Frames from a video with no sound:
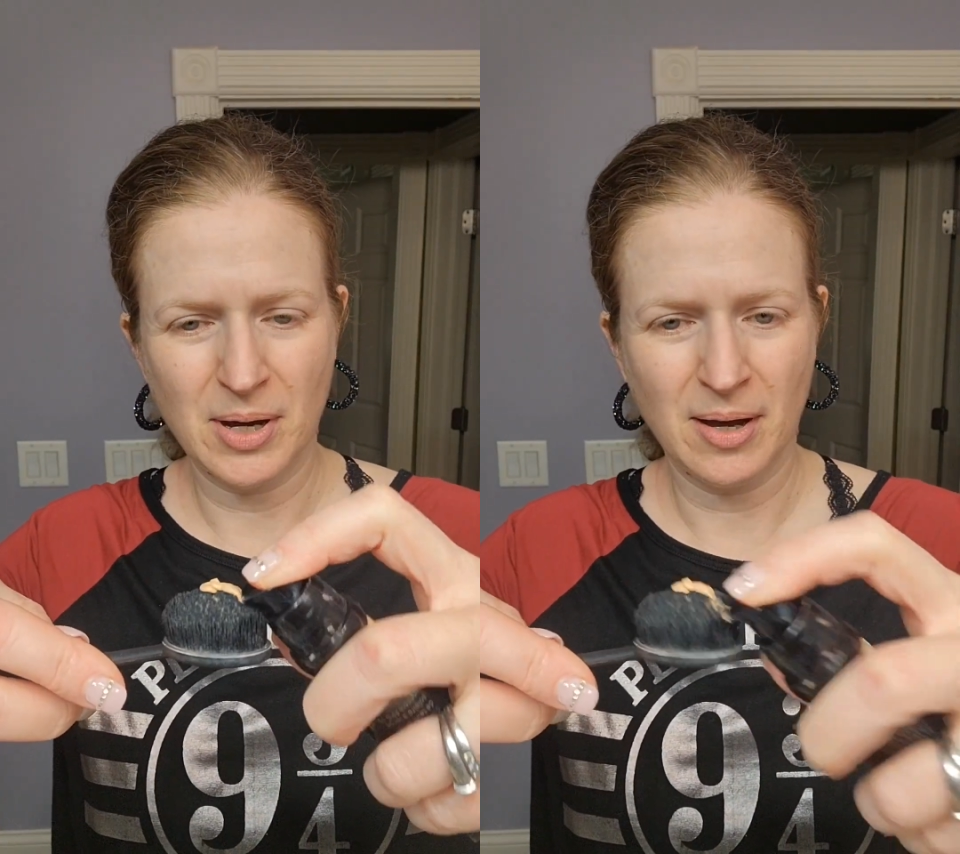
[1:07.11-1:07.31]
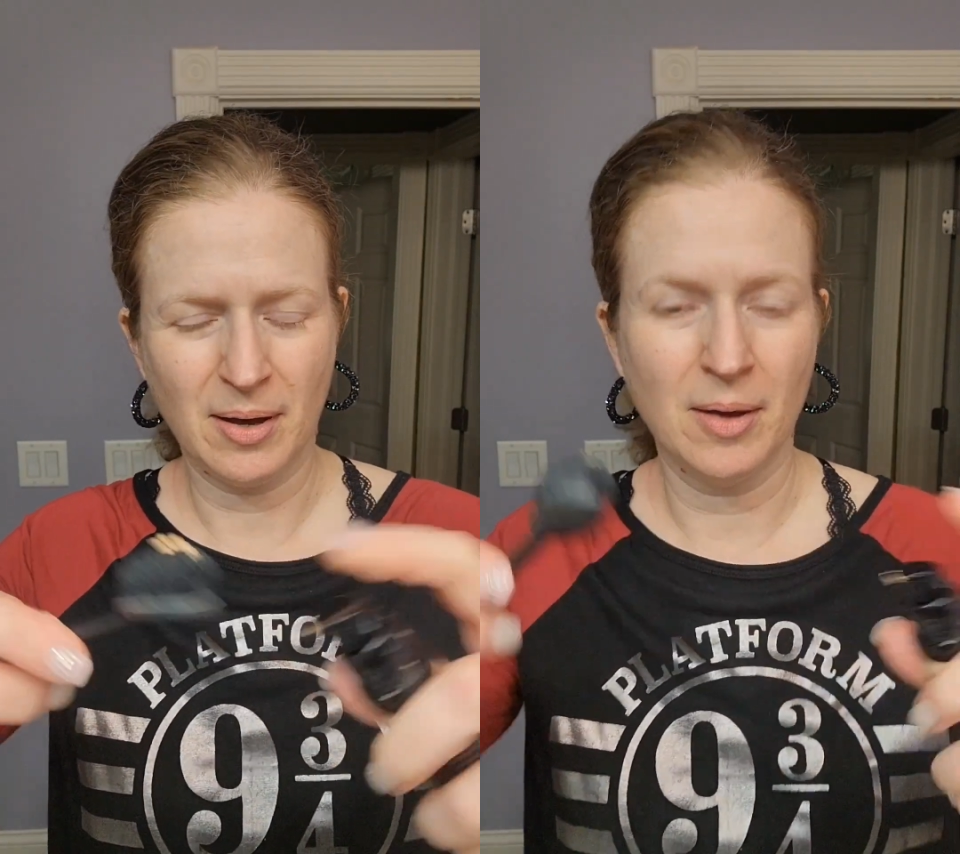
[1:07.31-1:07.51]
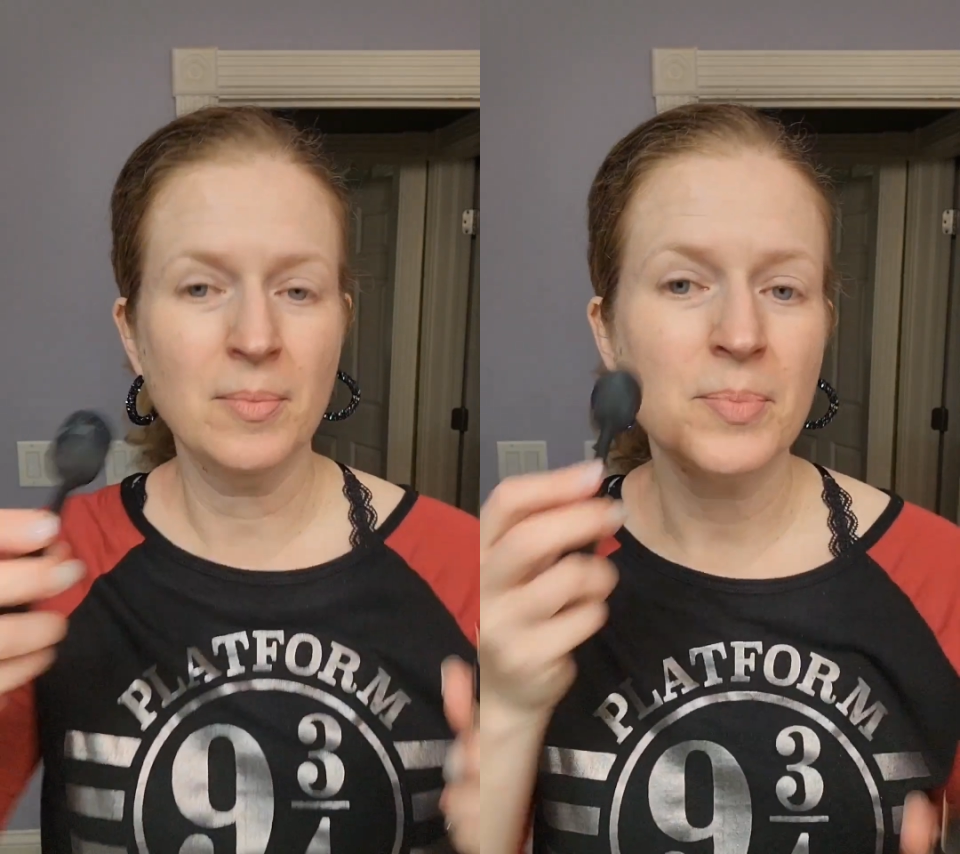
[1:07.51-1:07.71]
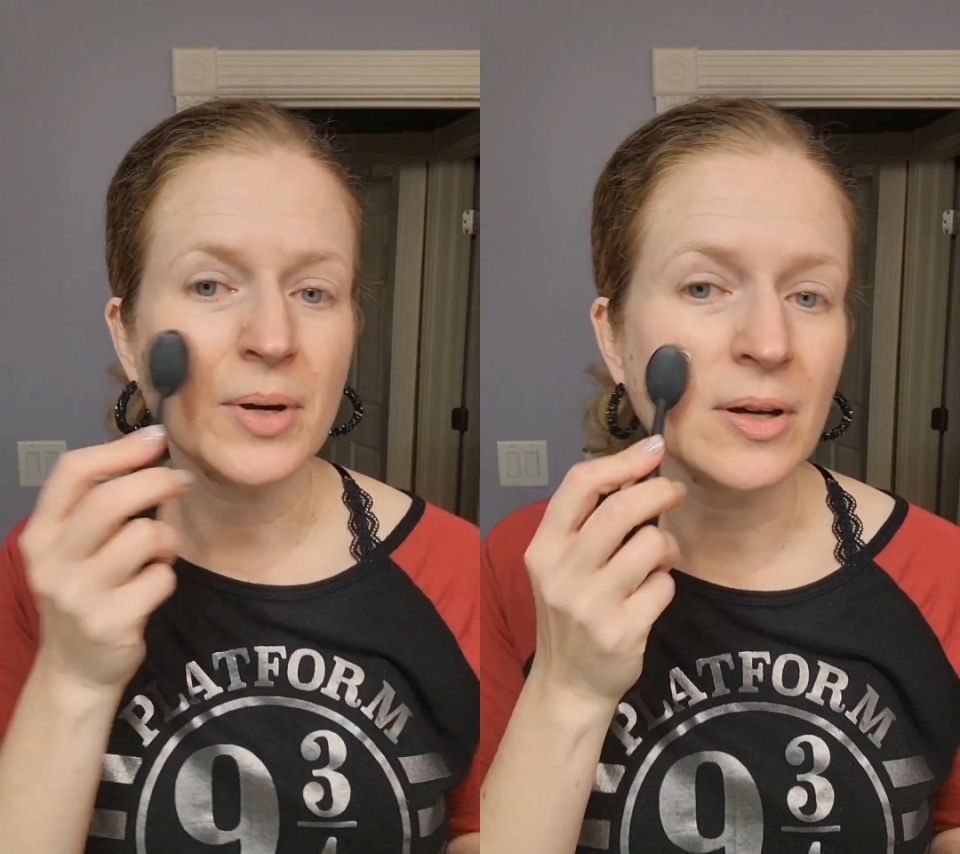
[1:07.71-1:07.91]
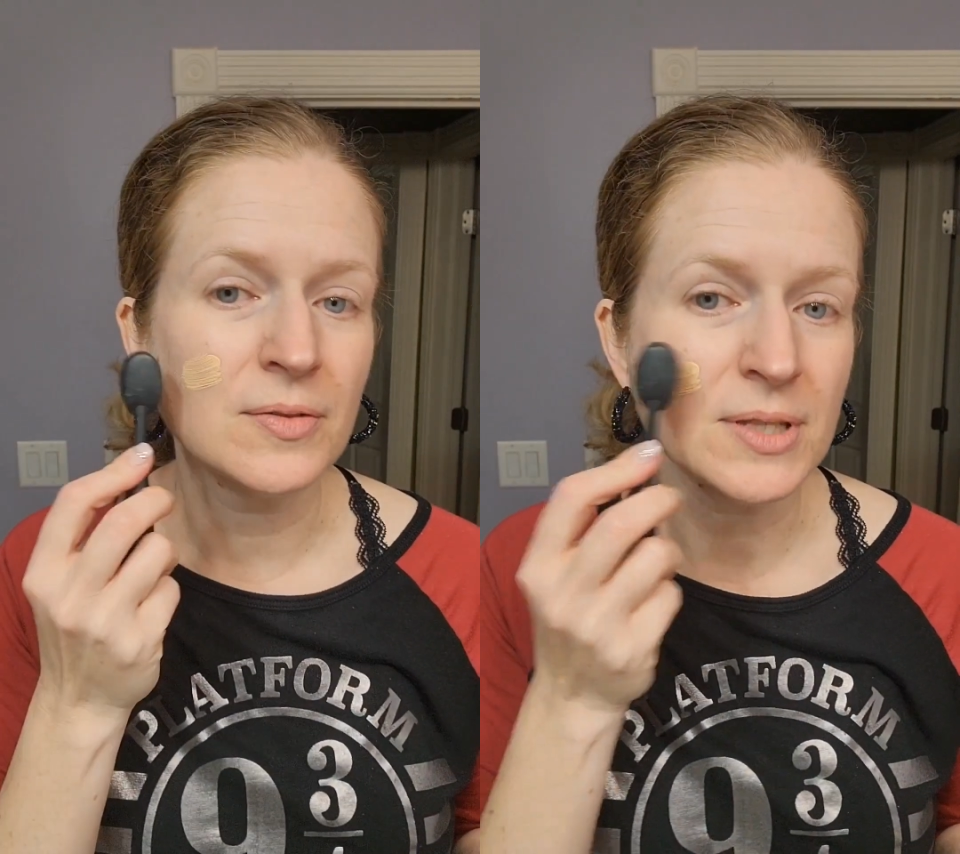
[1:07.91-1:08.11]
pump
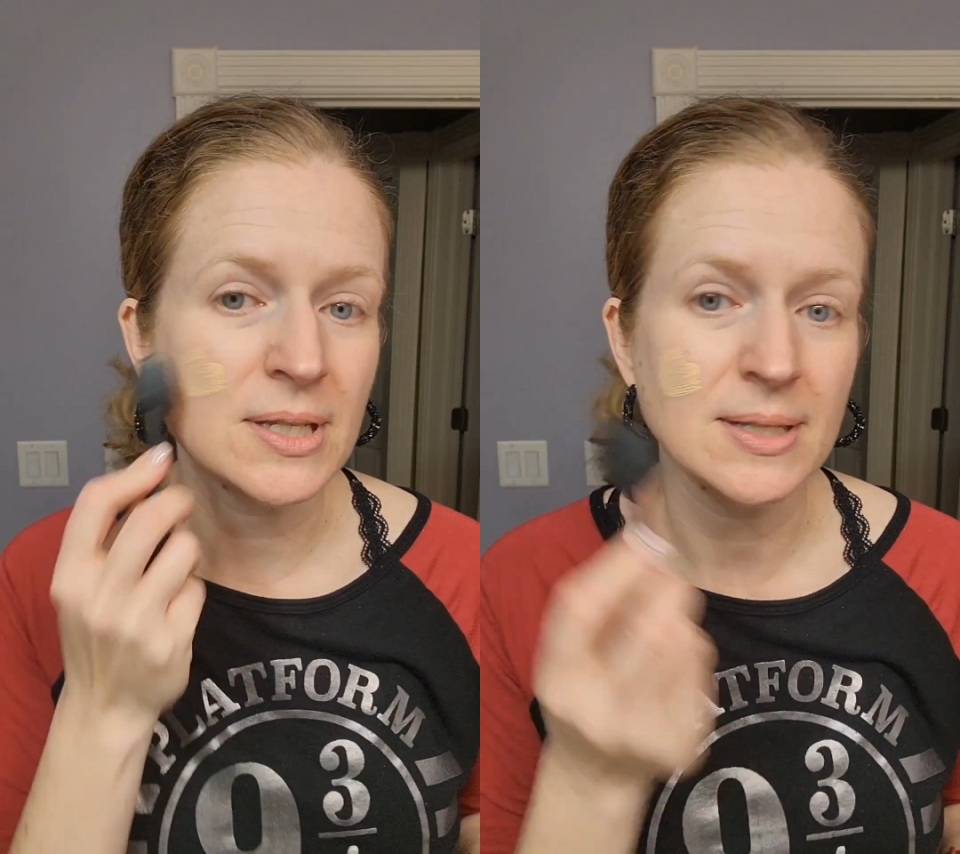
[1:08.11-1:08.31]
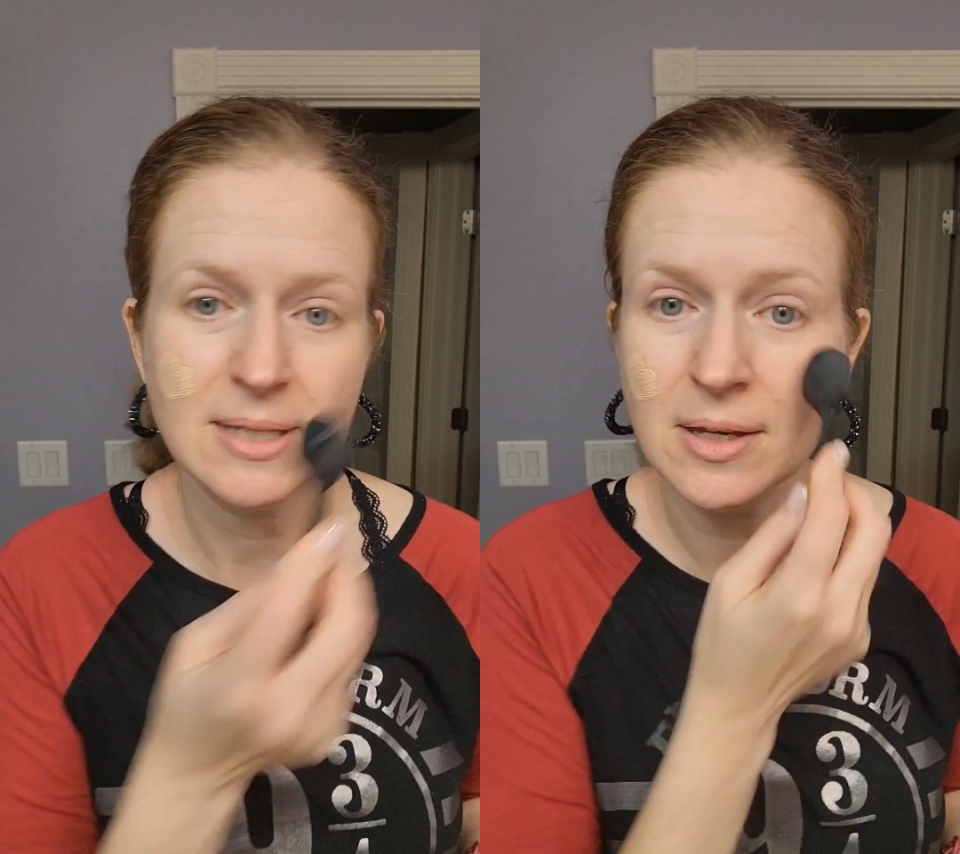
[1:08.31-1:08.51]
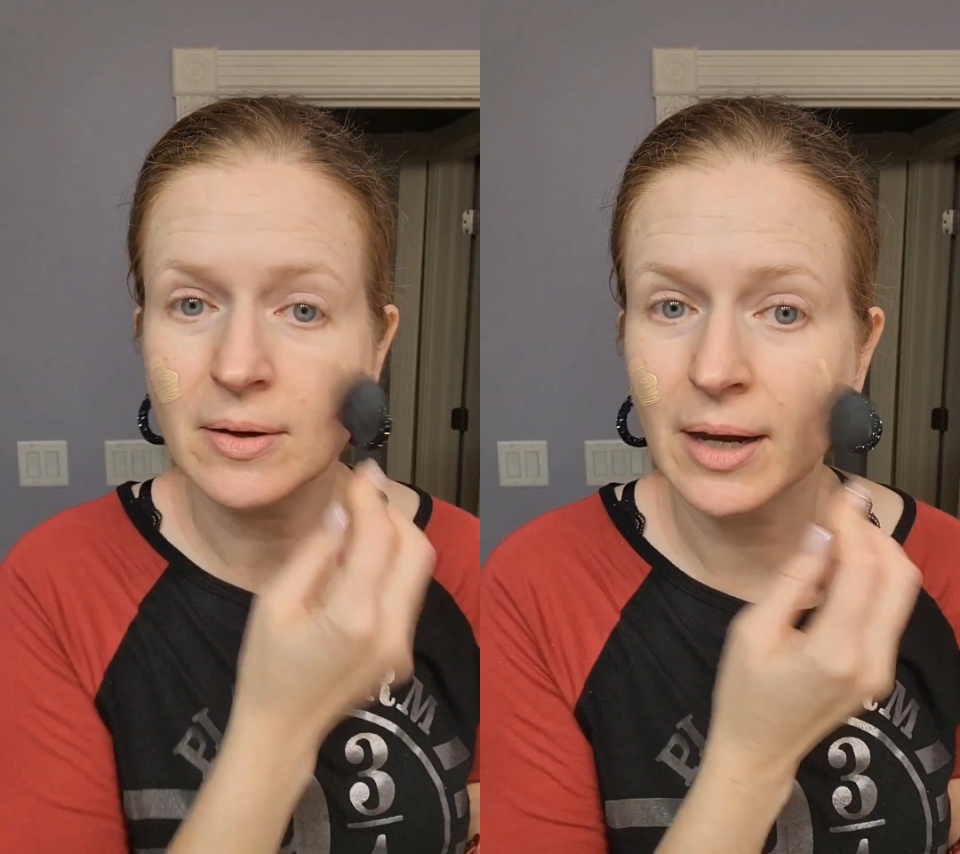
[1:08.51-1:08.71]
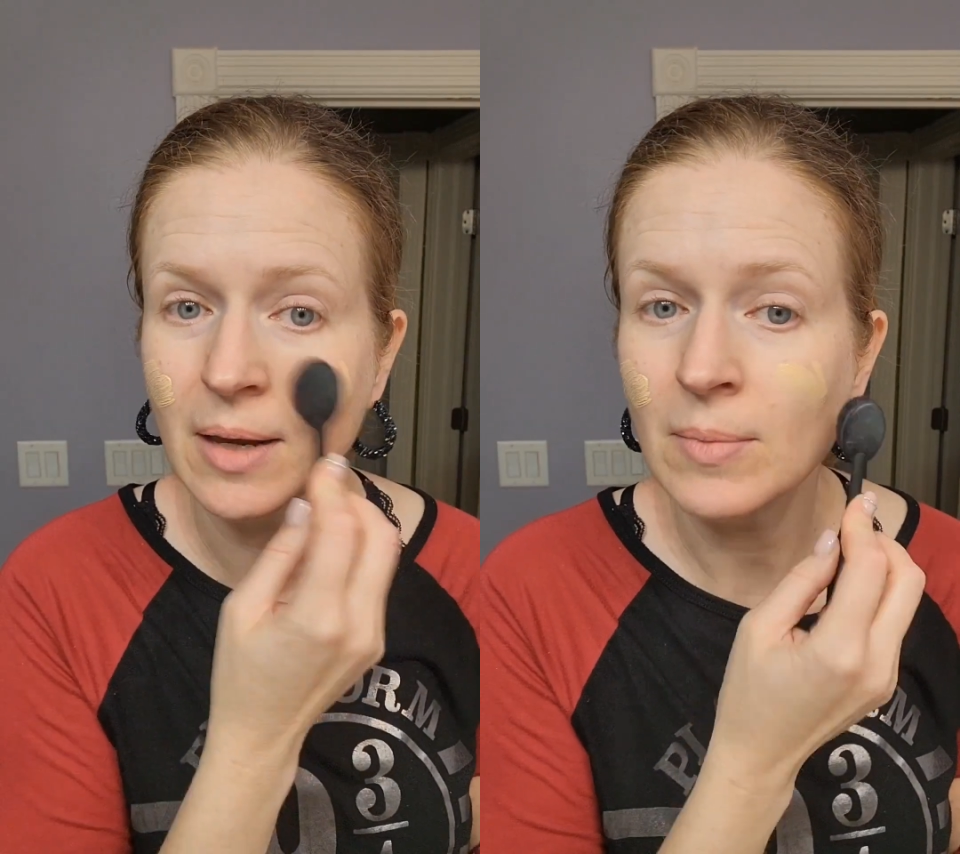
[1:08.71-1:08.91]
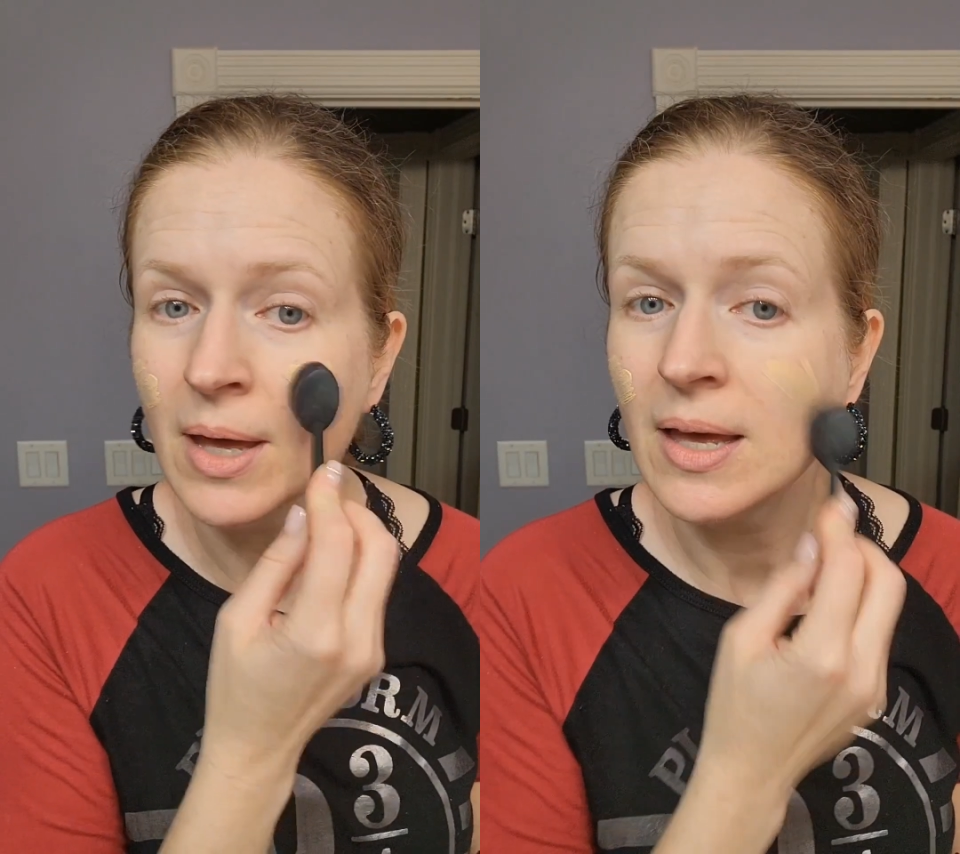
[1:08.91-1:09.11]
of CC cream.